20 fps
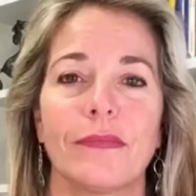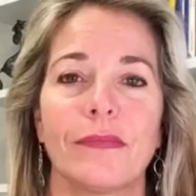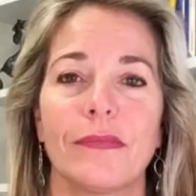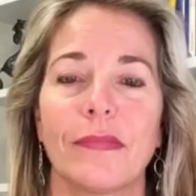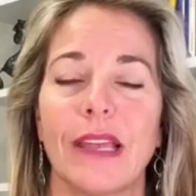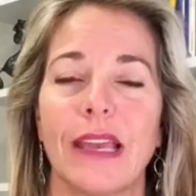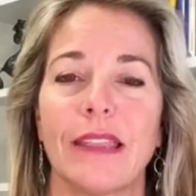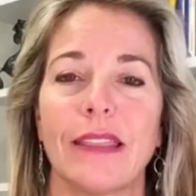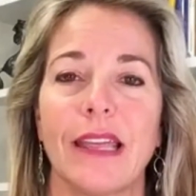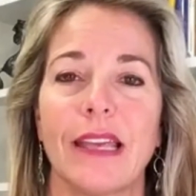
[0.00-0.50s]

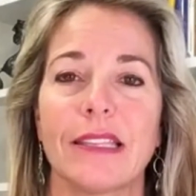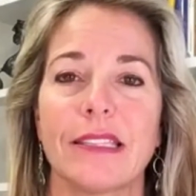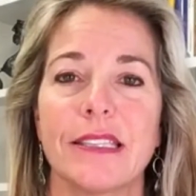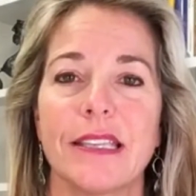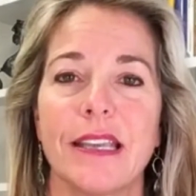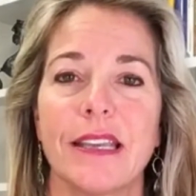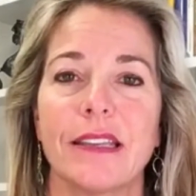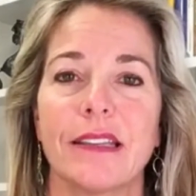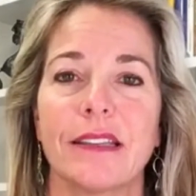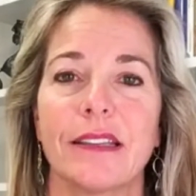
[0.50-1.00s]
and that's
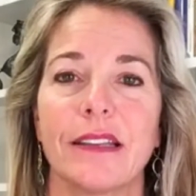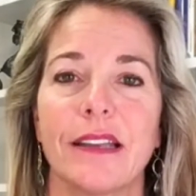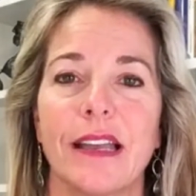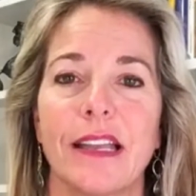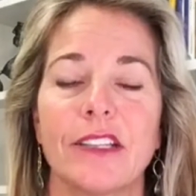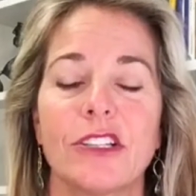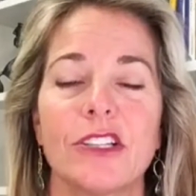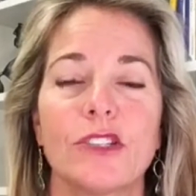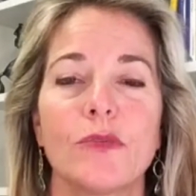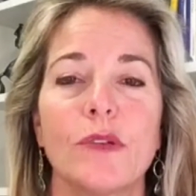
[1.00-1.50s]
it. And
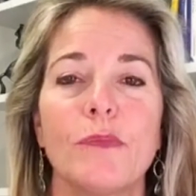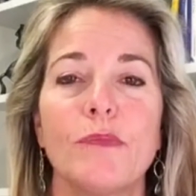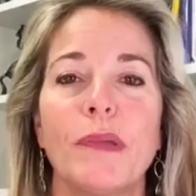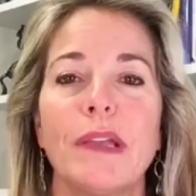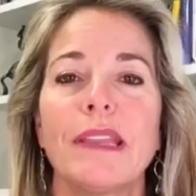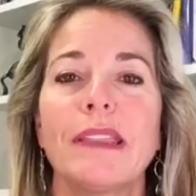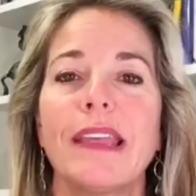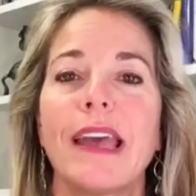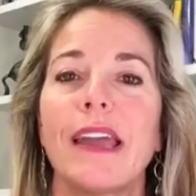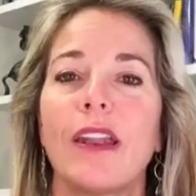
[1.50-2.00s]
just
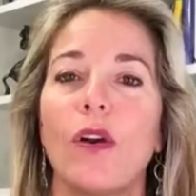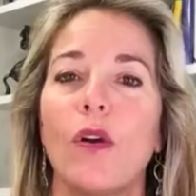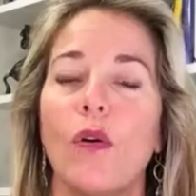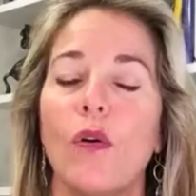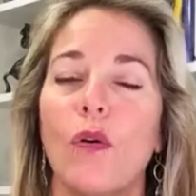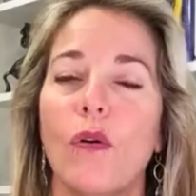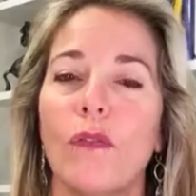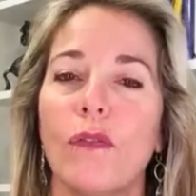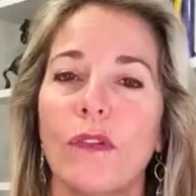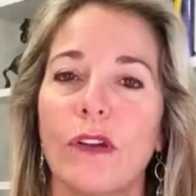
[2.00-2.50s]
repeat that
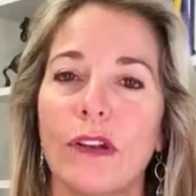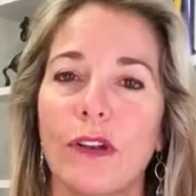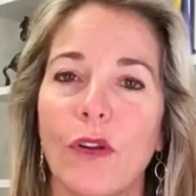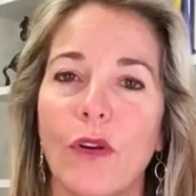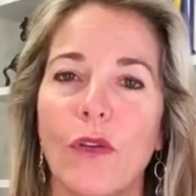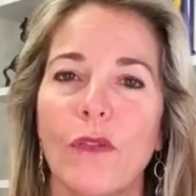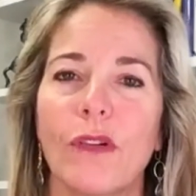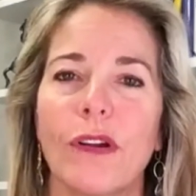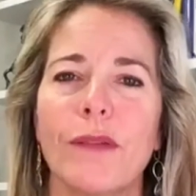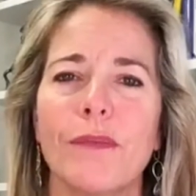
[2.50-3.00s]
over and
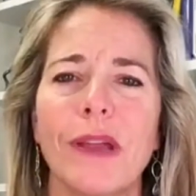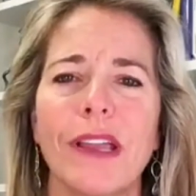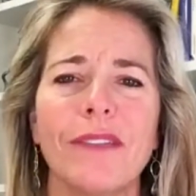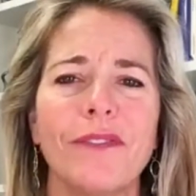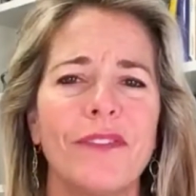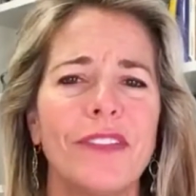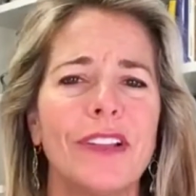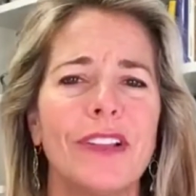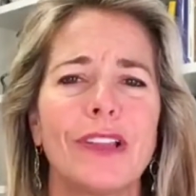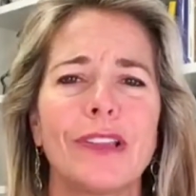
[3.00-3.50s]
over. It might
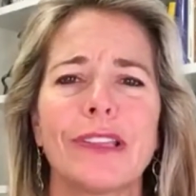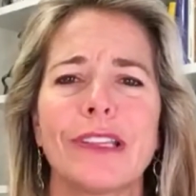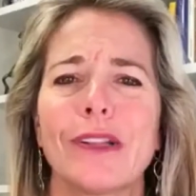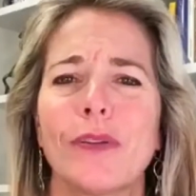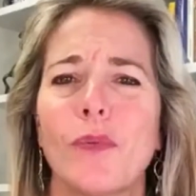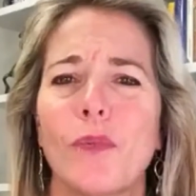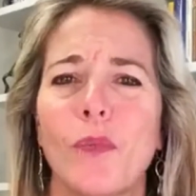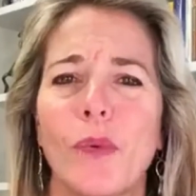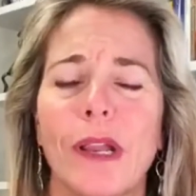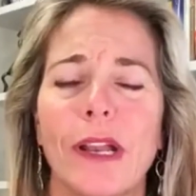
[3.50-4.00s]
feel a little
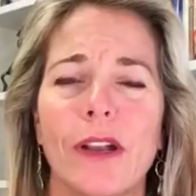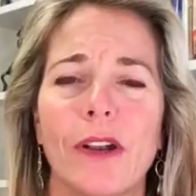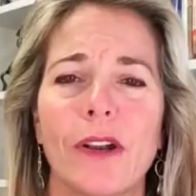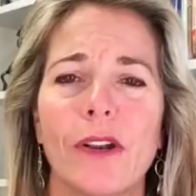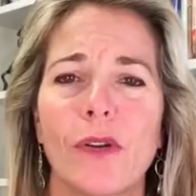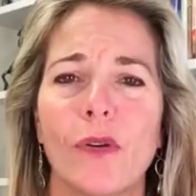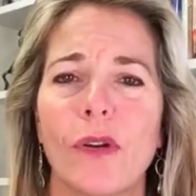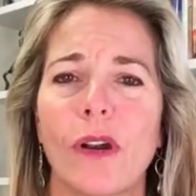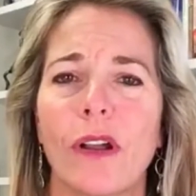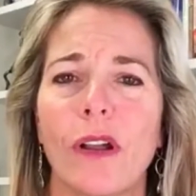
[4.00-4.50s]
weird
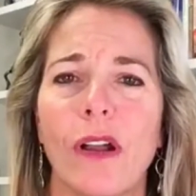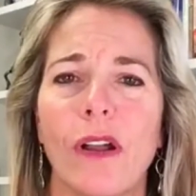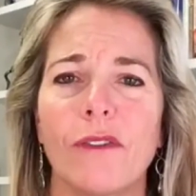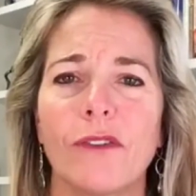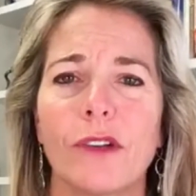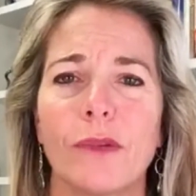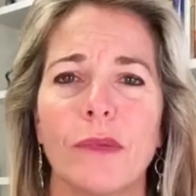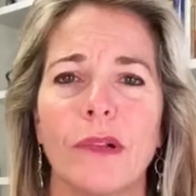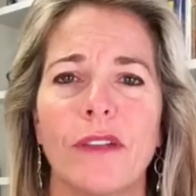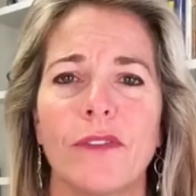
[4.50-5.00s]
or
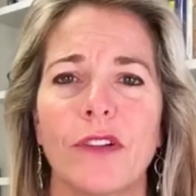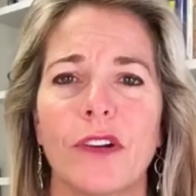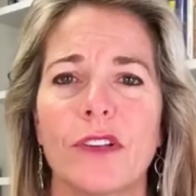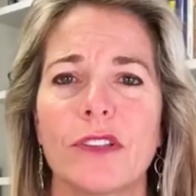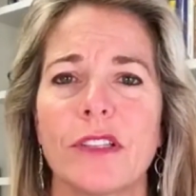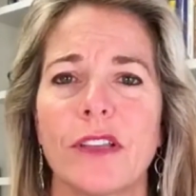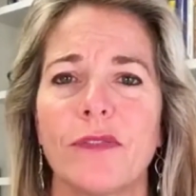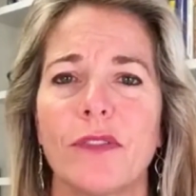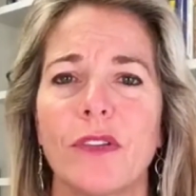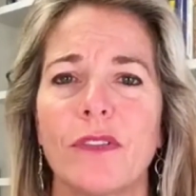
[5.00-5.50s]
uncomfortable at first
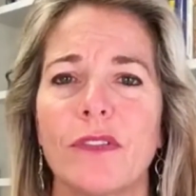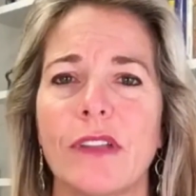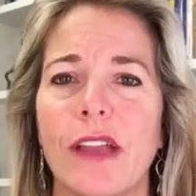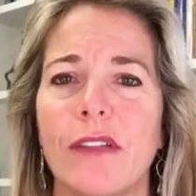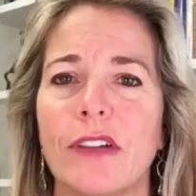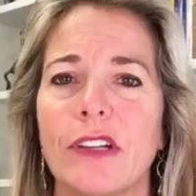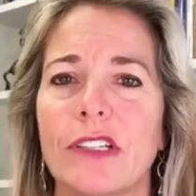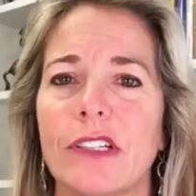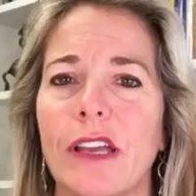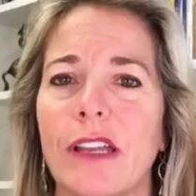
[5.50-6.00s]
if you've
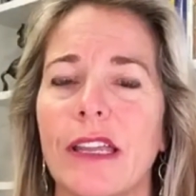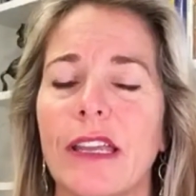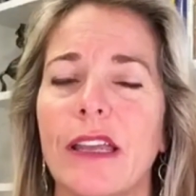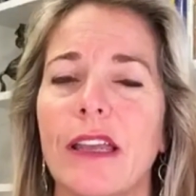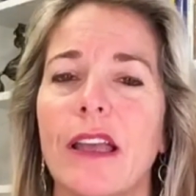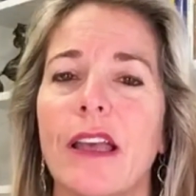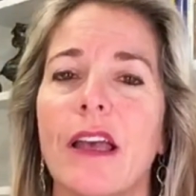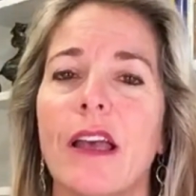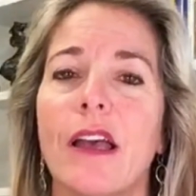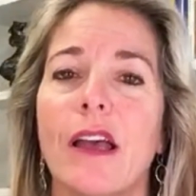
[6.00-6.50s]
never done it,
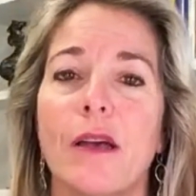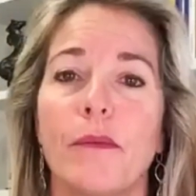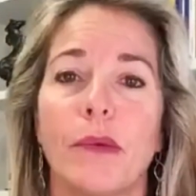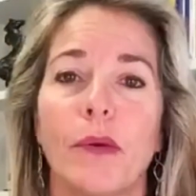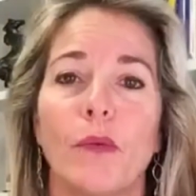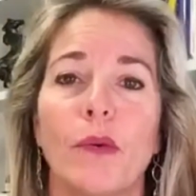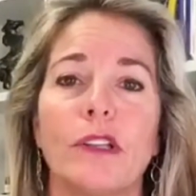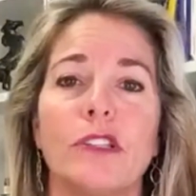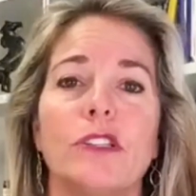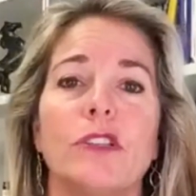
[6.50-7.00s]
but
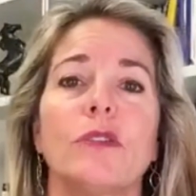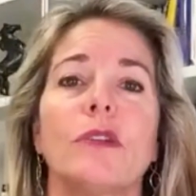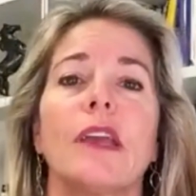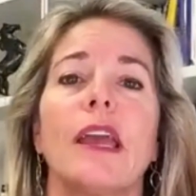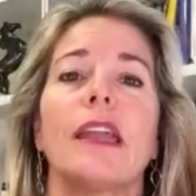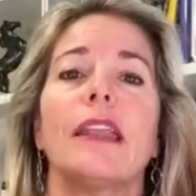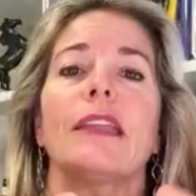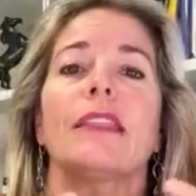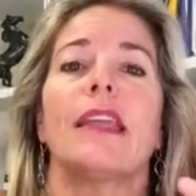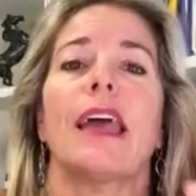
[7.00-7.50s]
once you
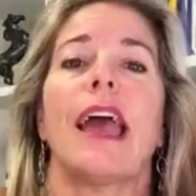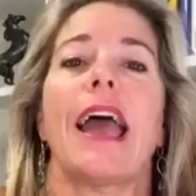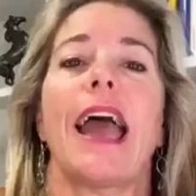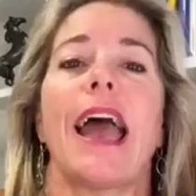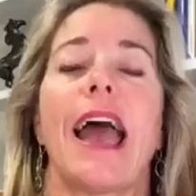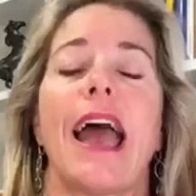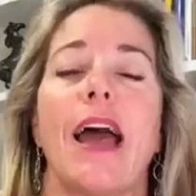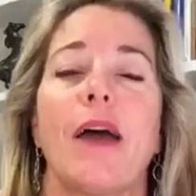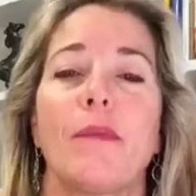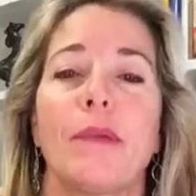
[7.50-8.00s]
get in the
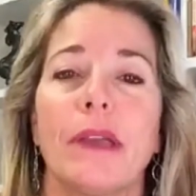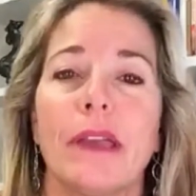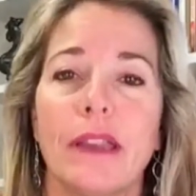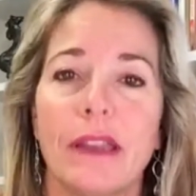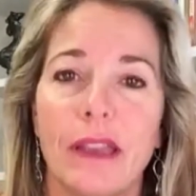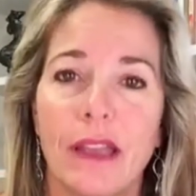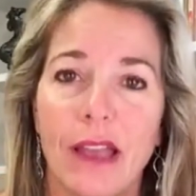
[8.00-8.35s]
habit